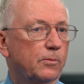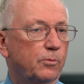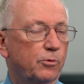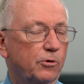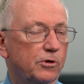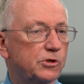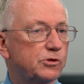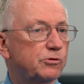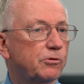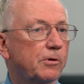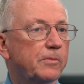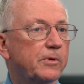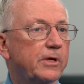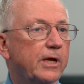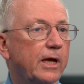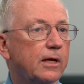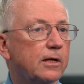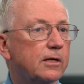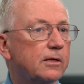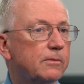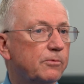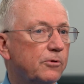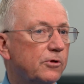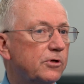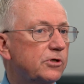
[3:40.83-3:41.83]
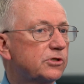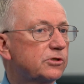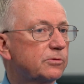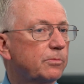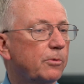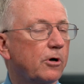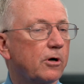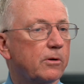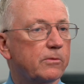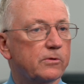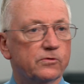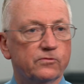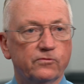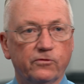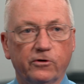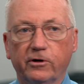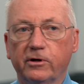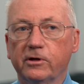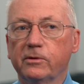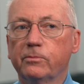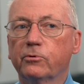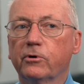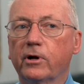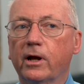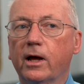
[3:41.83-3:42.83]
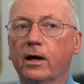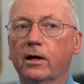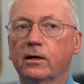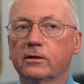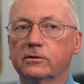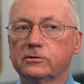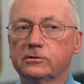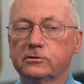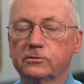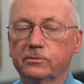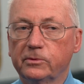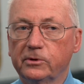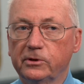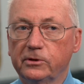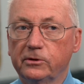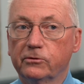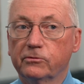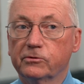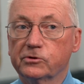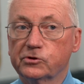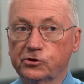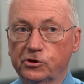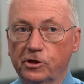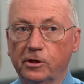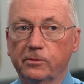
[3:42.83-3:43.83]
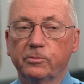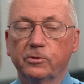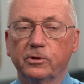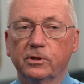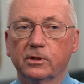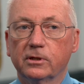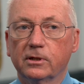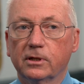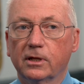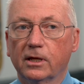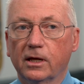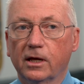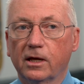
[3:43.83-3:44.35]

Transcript: The Prince William County Police Department is very proud to be the recipient